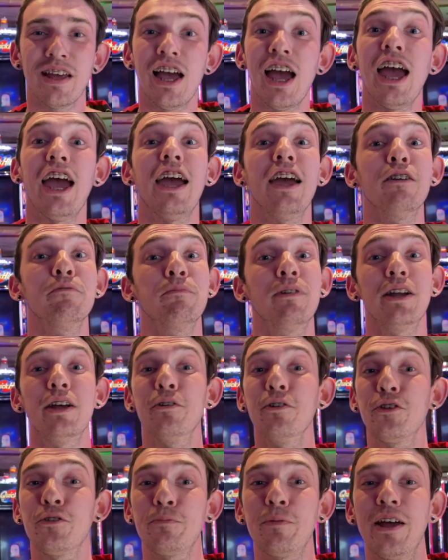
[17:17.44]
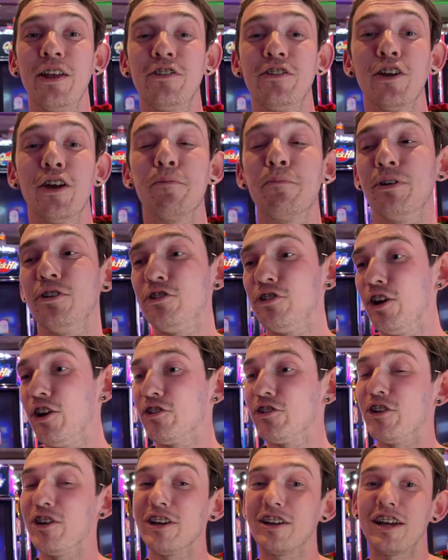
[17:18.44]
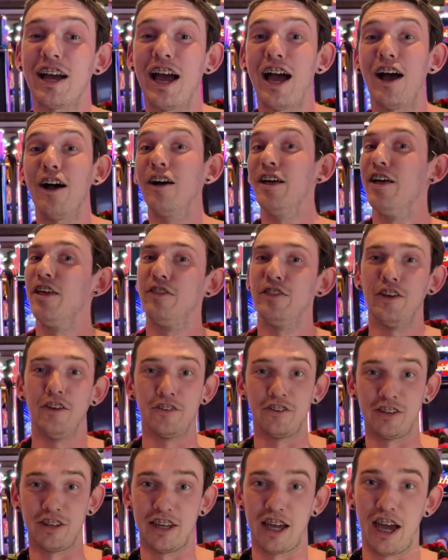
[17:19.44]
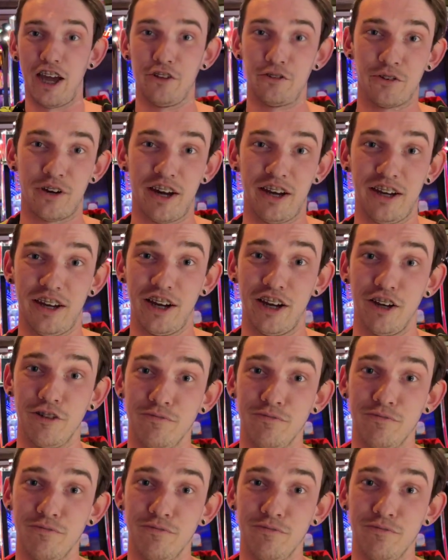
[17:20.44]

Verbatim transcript: Hey, my name is Spencer, but Jojo and Kyle, these are the guys right here.